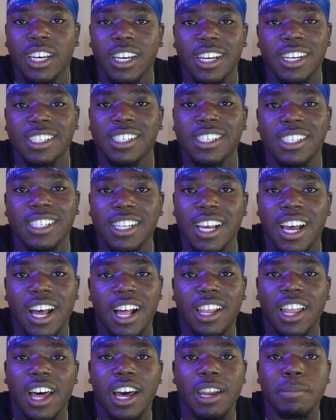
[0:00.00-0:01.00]
It's just that
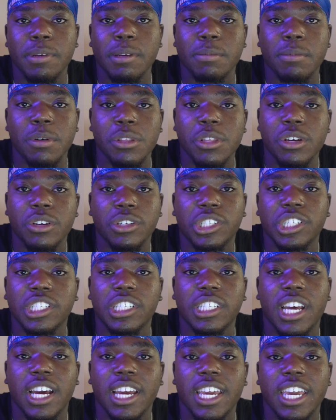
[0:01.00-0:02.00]
a lot of people, they're
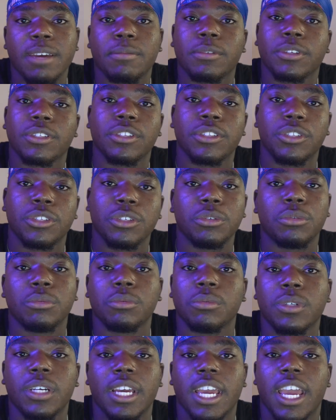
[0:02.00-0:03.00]
just not able to
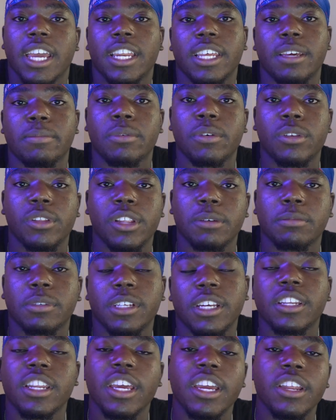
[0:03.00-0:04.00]
do any pull-ups,
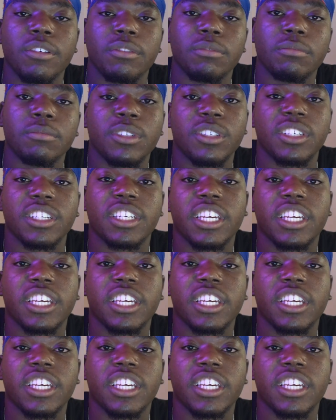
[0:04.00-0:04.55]
and they don't really